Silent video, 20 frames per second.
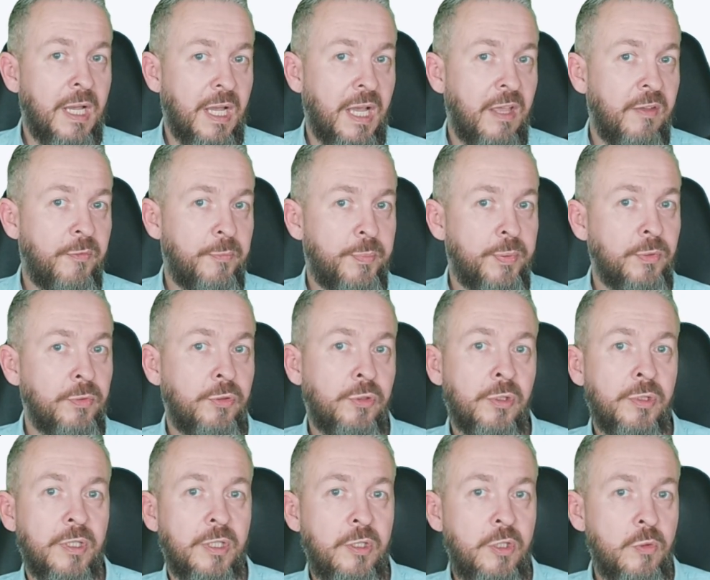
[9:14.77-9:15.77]
I've put
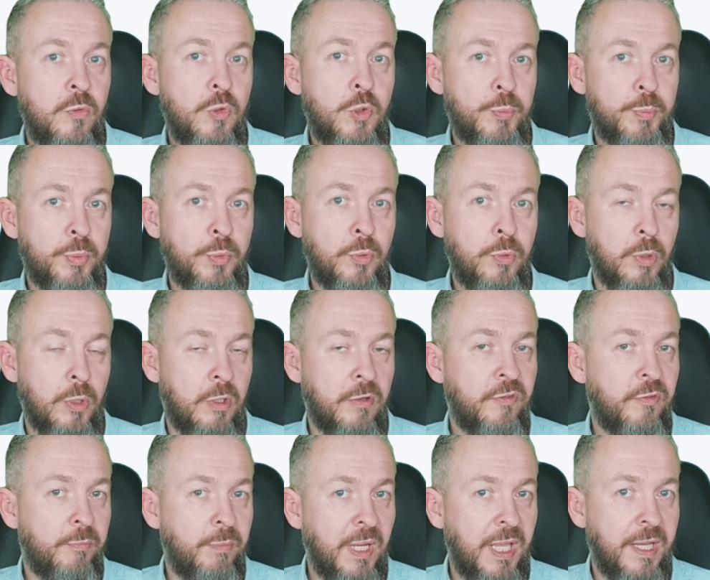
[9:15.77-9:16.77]
on a new spool
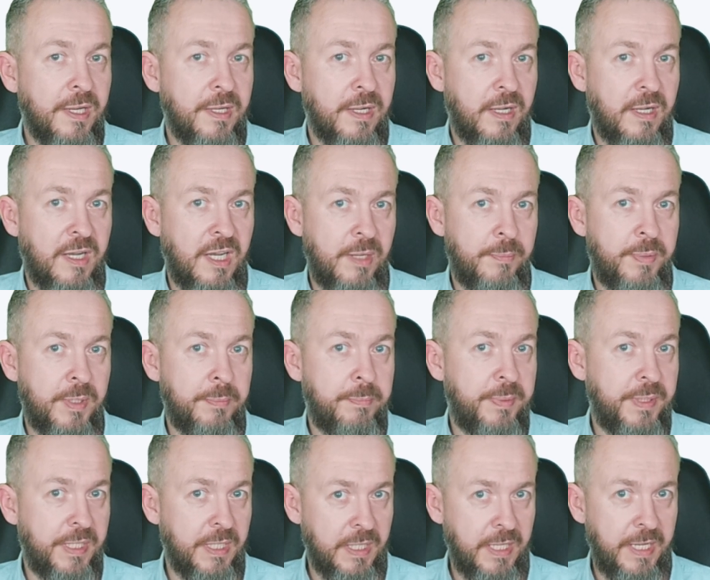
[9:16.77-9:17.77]
of black Hyper
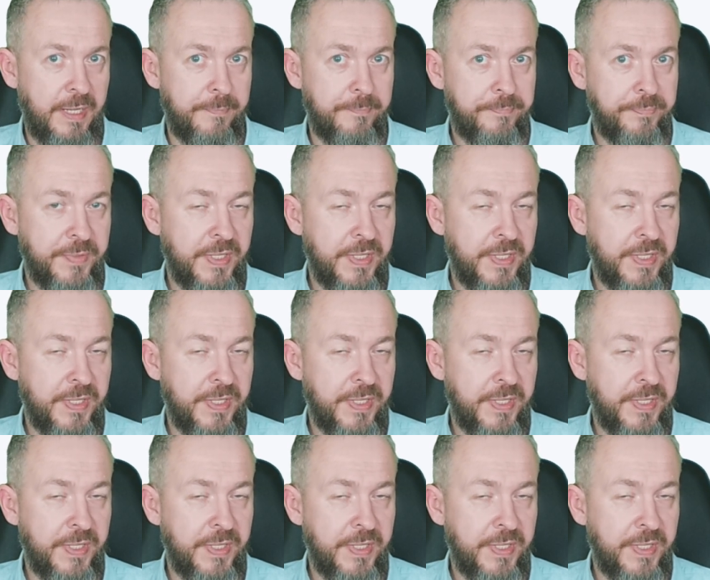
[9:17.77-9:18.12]
PLA,